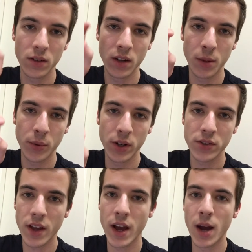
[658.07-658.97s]
operates
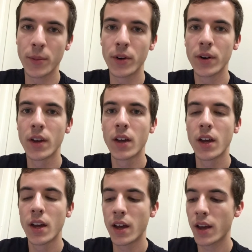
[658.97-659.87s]
the hammer.
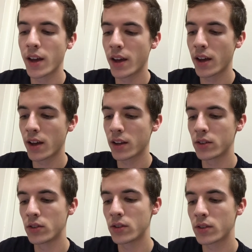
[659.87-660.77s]

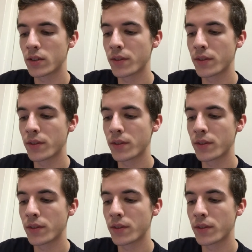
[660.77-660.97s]
And